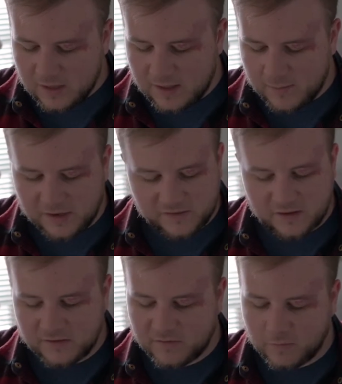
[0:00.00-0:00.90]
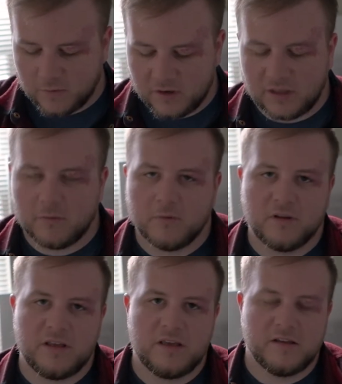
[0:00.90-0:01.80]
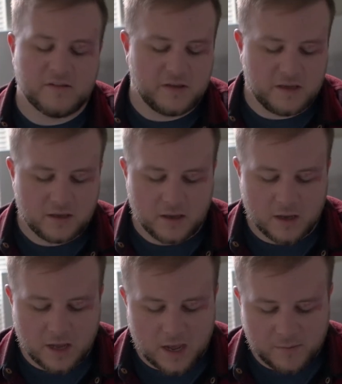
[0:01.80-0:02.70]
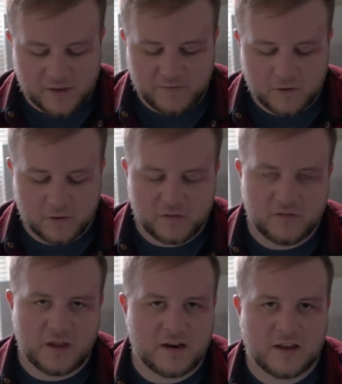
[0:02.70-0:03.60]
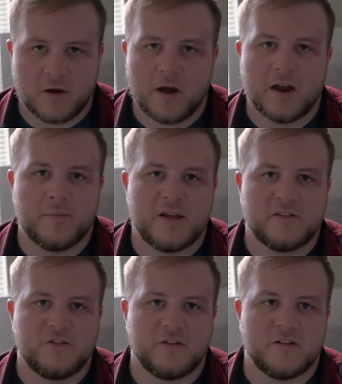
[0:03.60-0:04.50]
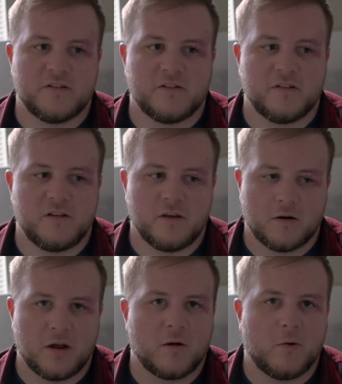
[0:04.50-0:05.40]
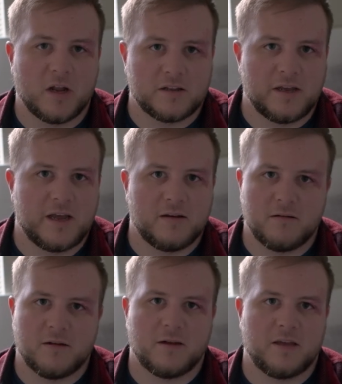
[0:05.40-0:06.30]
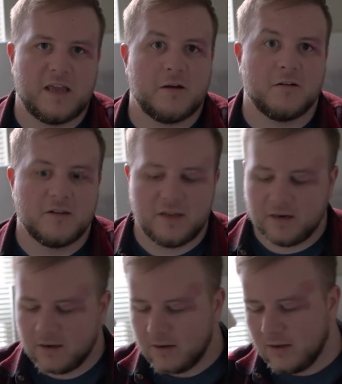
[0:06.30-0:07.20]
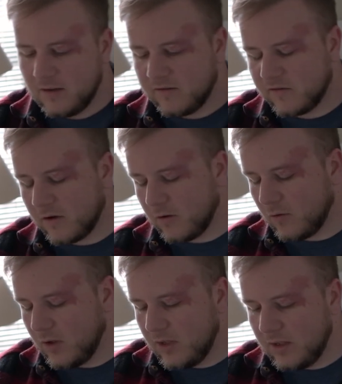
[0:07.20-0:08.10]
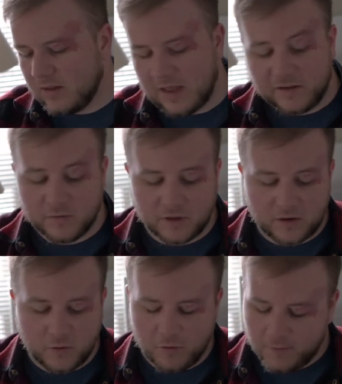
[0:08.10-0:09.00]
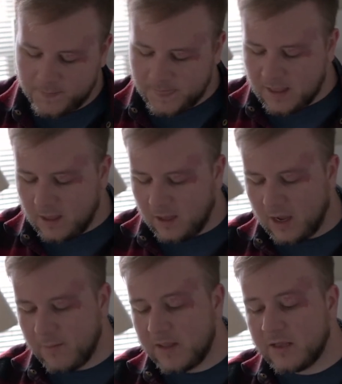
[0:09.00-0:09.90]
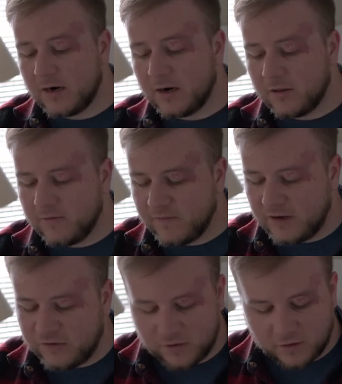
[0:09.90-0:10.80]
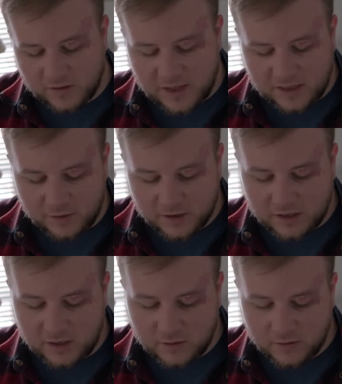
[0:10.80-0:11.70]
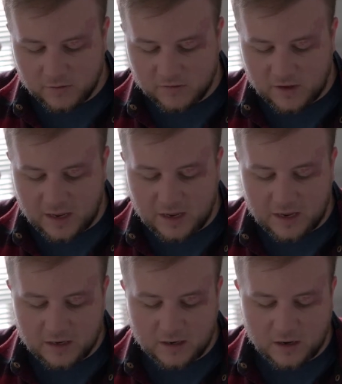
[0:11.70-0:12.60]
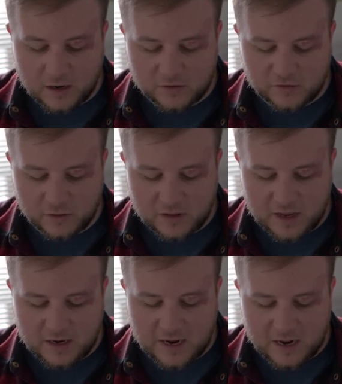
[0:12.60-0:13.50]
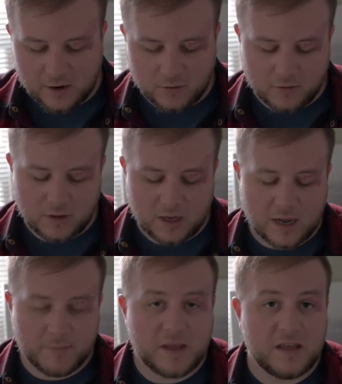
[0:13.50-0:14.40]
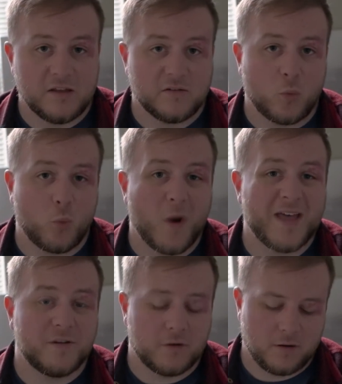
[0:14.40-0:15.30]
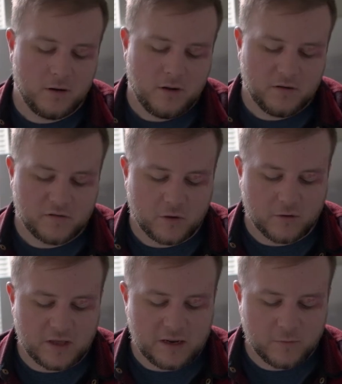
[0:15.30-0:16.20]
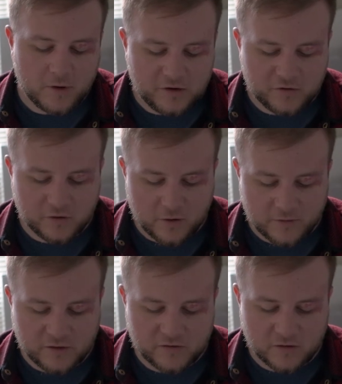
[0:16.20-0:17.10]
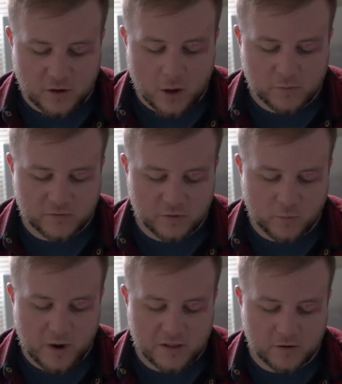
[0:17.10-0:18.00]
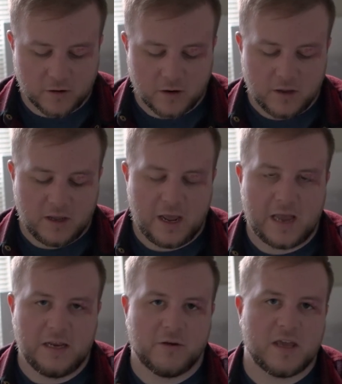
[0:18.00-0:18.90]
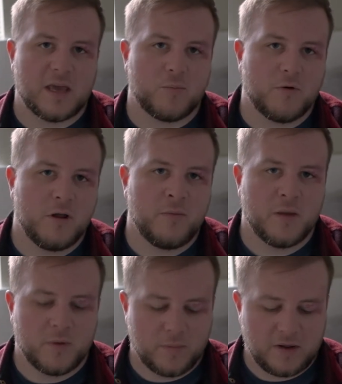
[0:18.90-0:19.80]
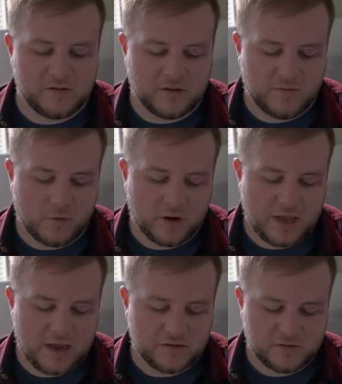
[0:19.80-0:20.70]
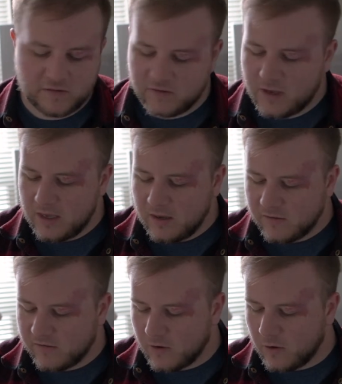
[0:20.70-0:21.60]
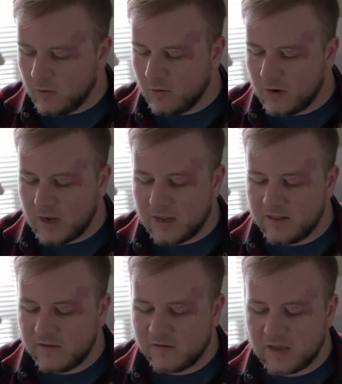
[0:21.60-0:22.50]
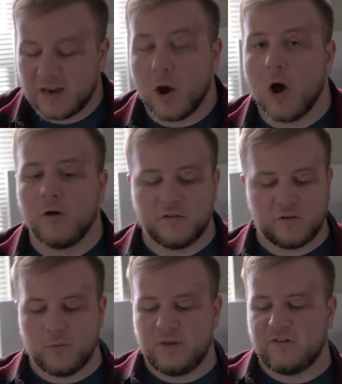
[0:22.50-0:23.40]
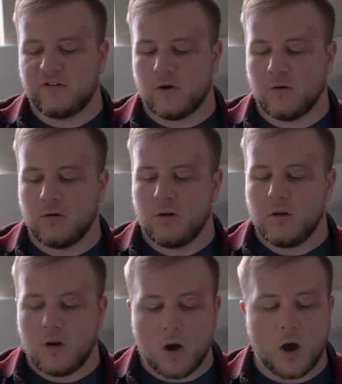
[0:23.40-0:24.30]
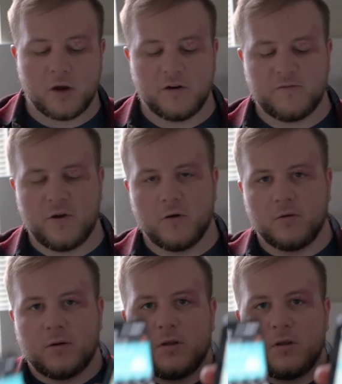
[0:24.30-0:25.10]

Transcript: that makes things really, really easy. If you're sending a lot of messages, you're gonna want that, guaranteed. So that's really cool. And then another feature that you can use, and I'll show that now, is weather. So the InReach service comes with weather, and you can get premium and basic forecasts. So this can also be shown on your phone.